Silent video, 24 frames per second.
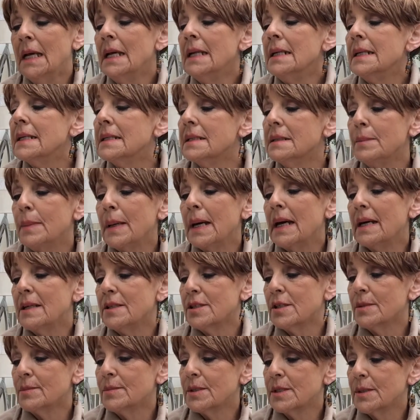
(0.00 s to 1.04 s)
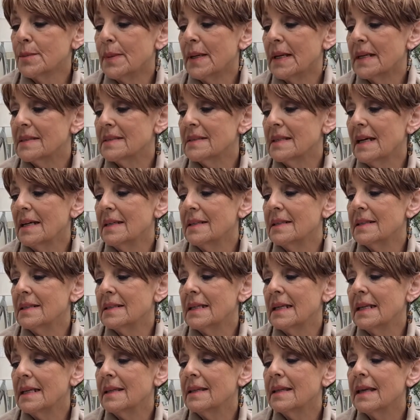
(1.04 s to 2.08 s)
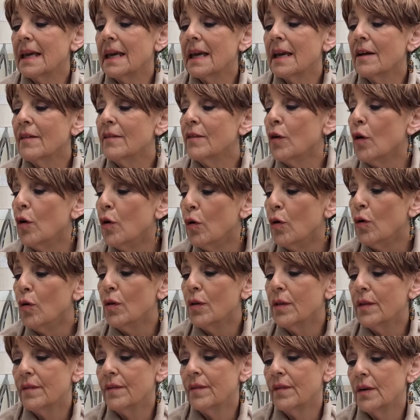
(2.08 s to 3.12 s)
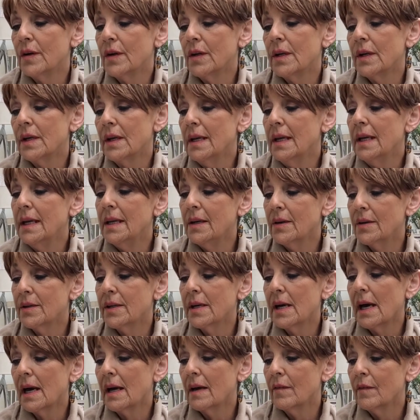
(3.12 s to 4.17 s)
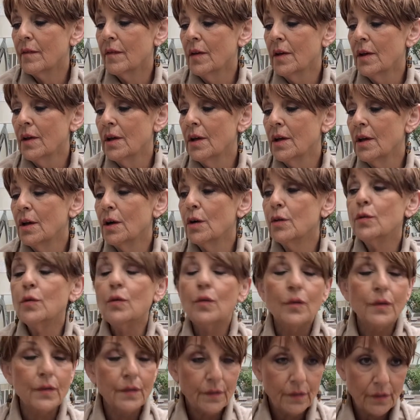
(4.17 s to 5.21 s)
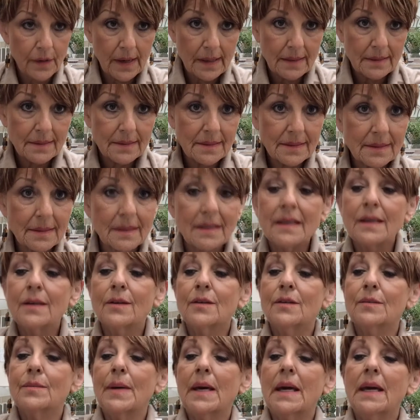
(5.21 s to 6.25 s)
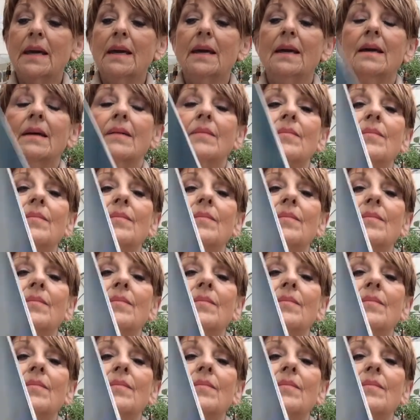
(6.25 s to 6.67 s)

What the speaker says: Little Bear jumped up excitedly, thinking of all the fun he could have and all the friends he could make.